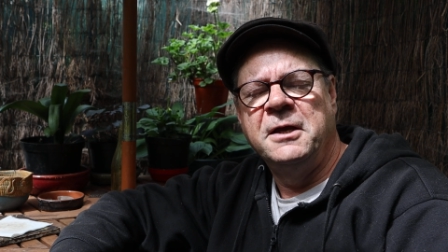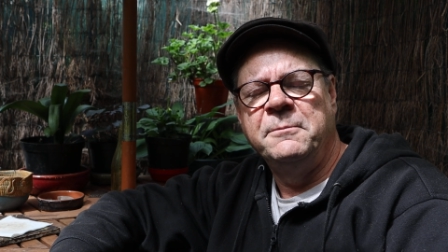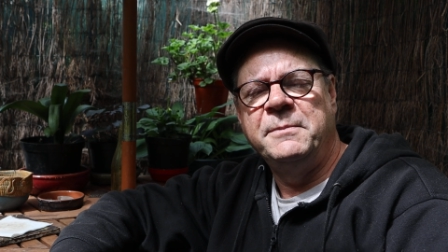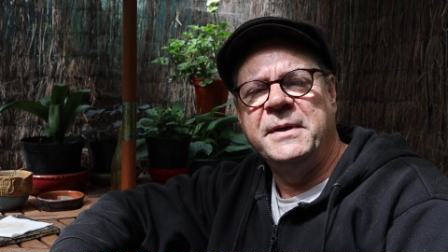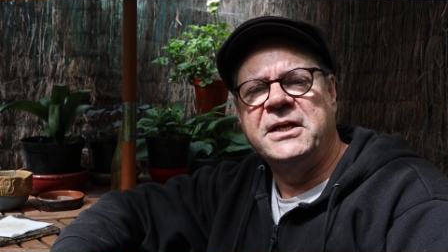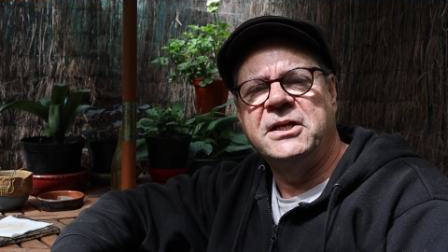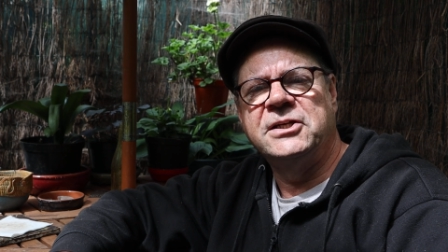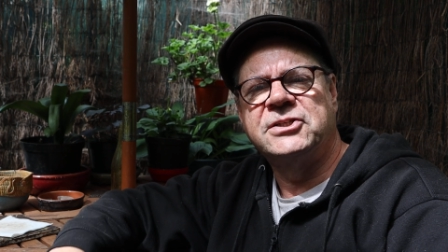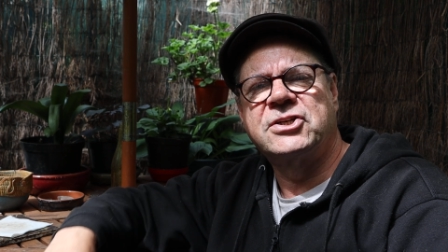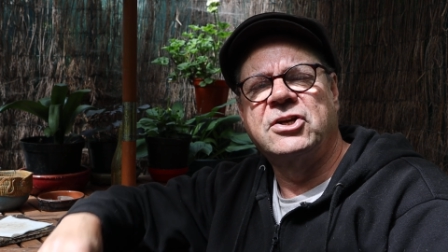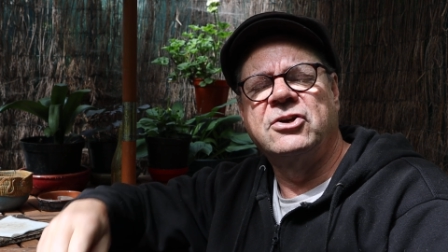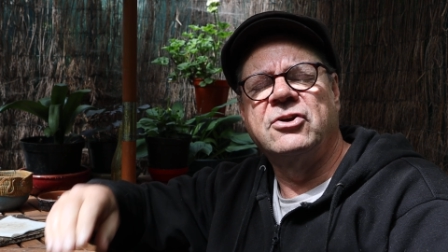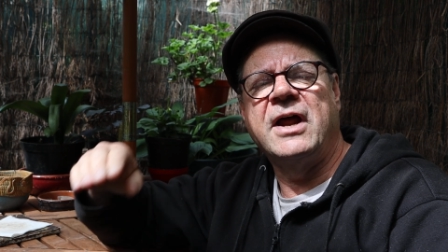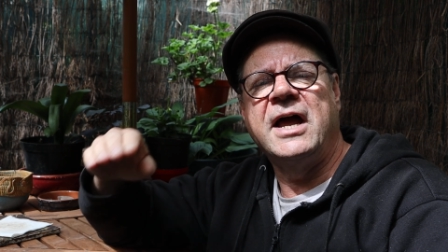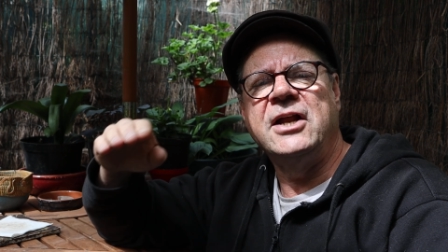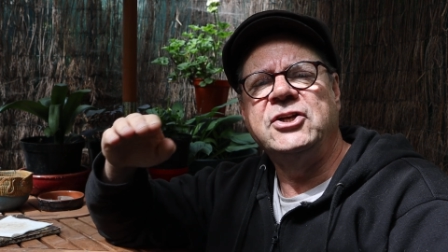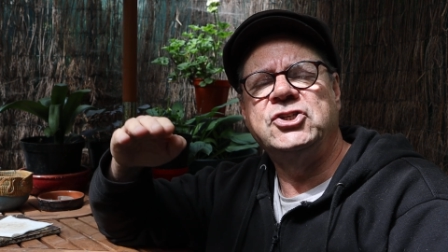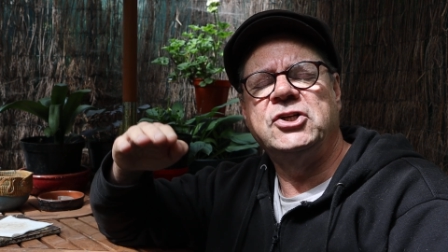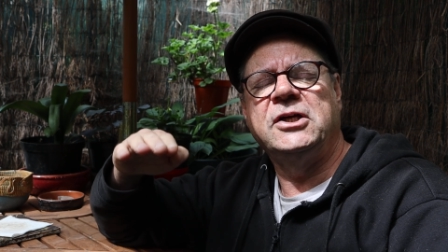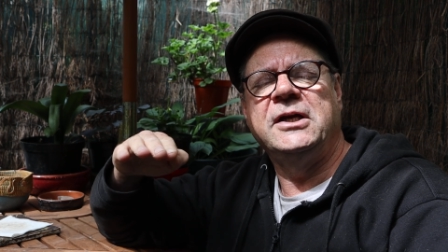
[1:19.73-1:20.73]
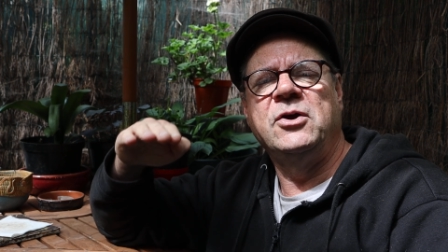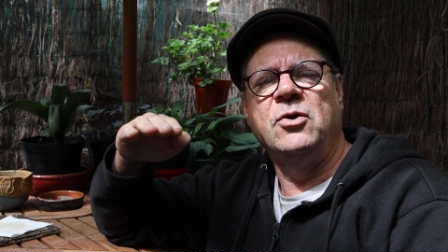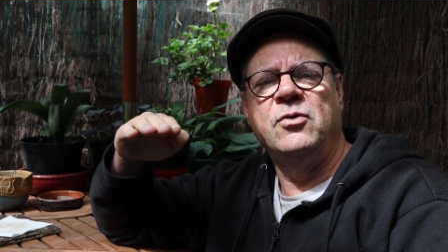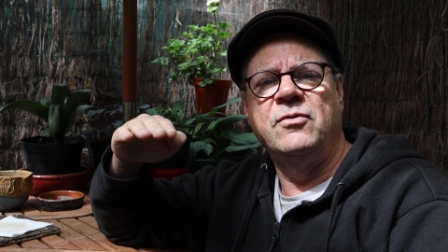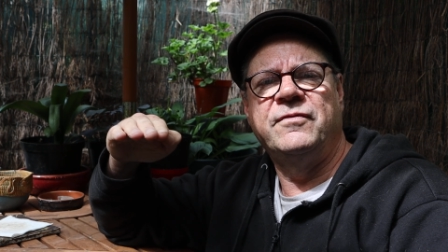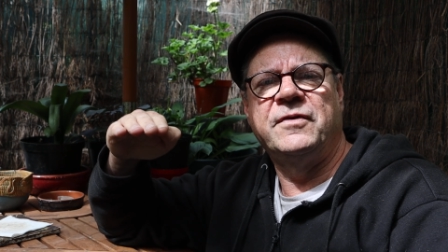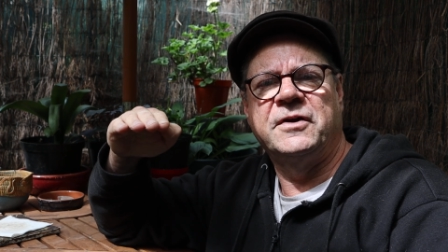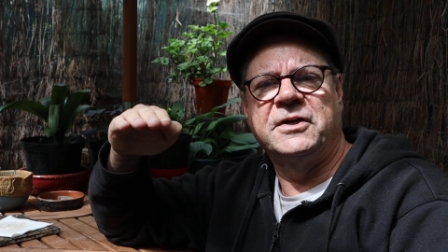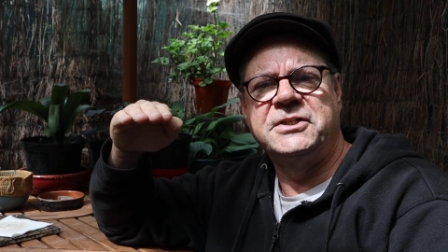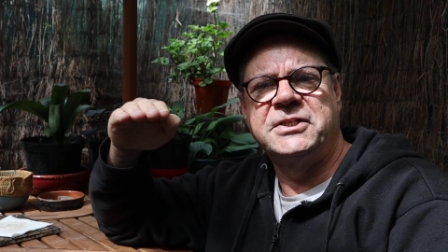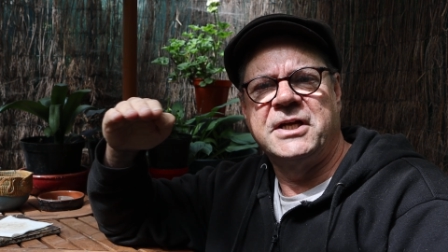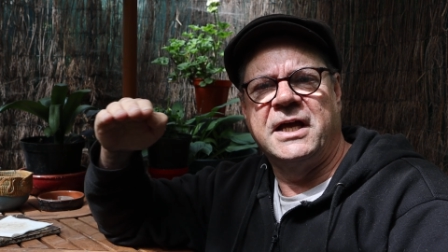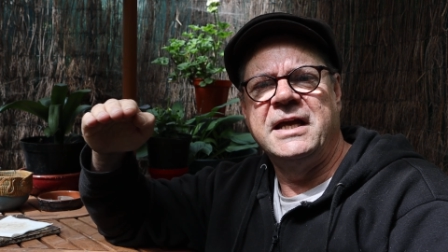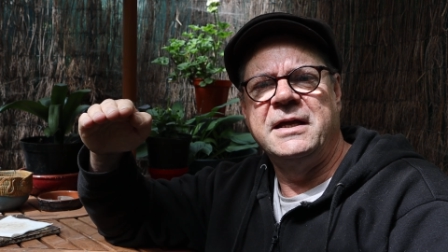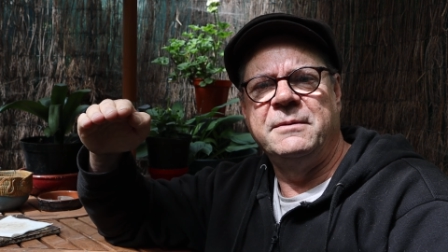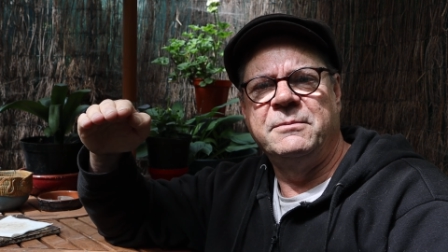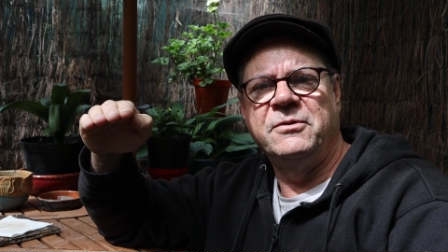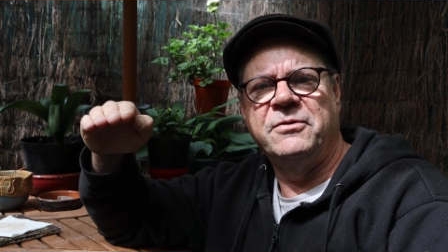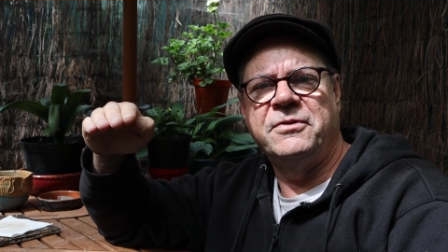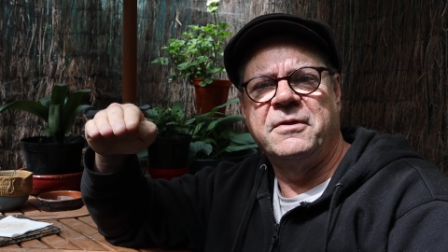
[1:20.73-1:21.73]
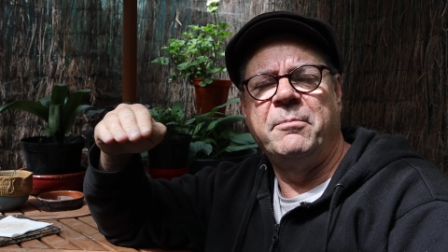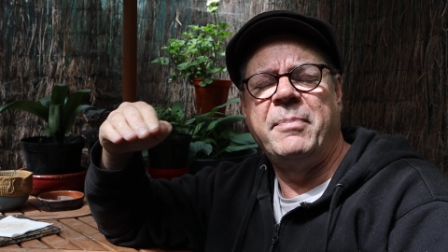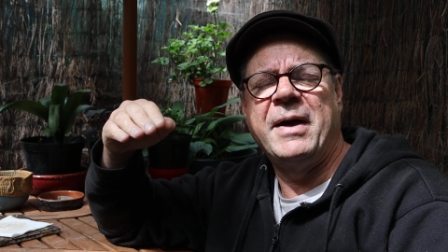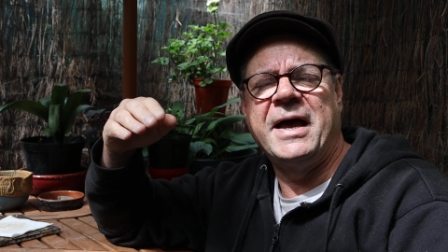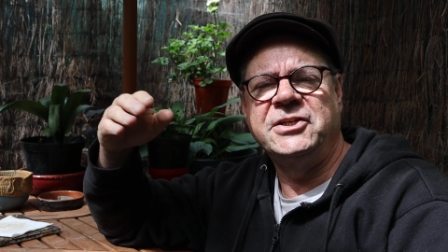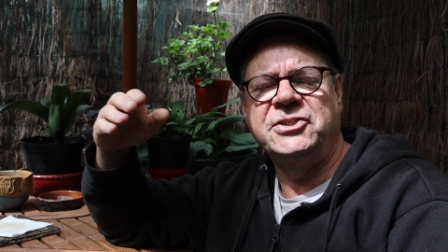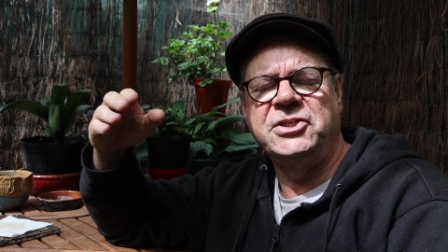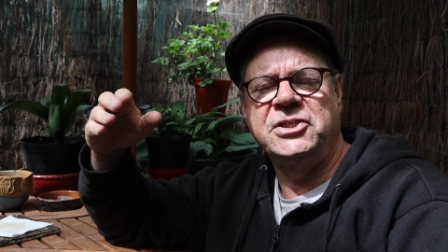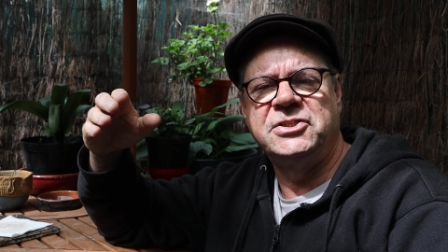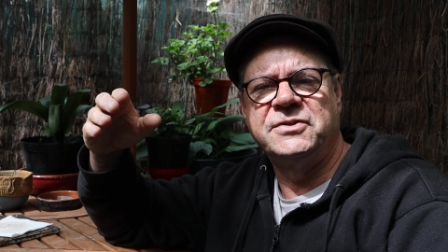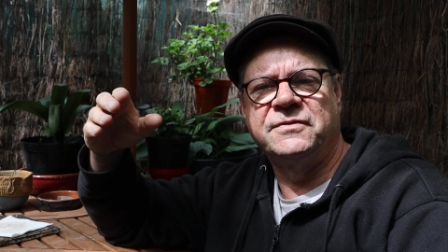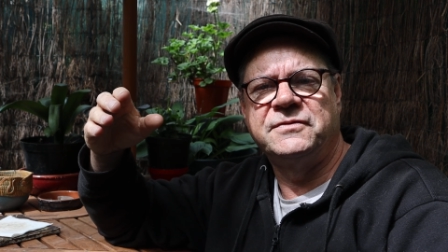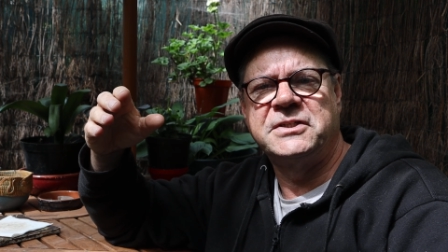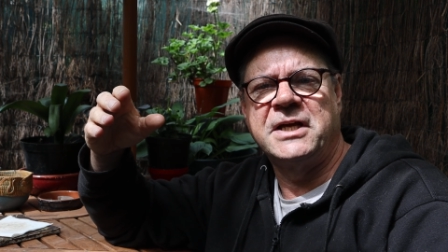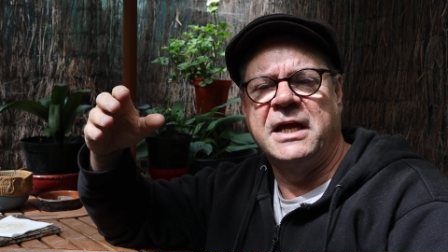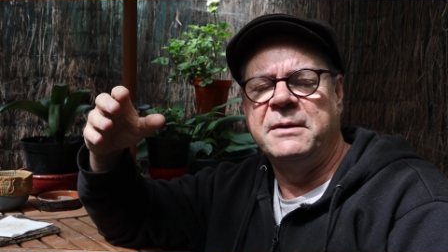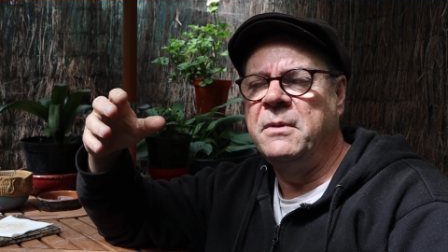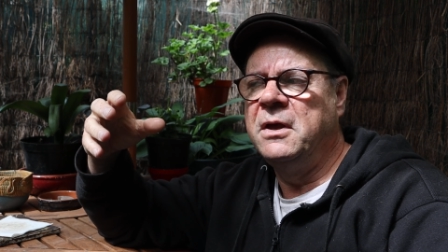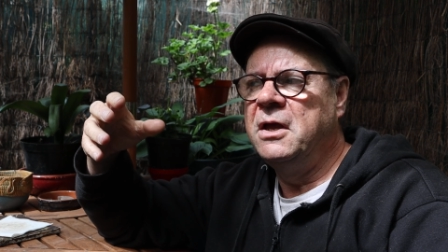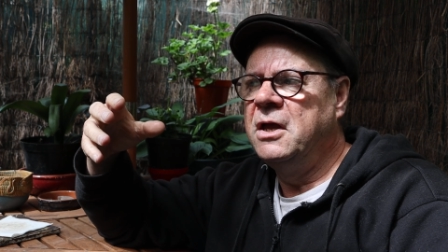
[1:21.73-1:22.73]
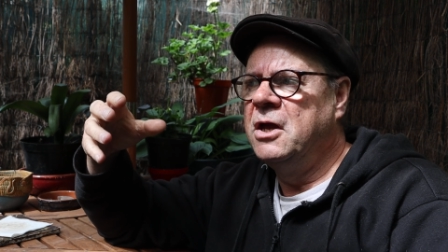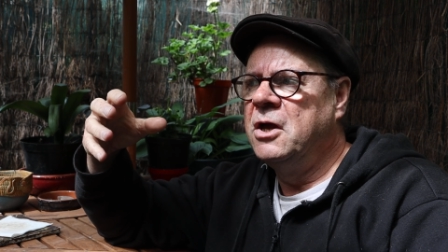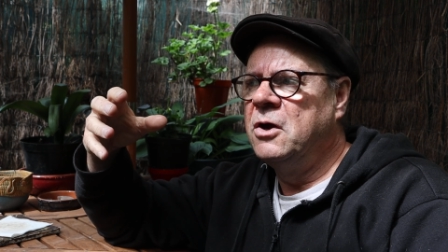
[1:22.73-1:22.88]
Because gradually over time, with the passage of time,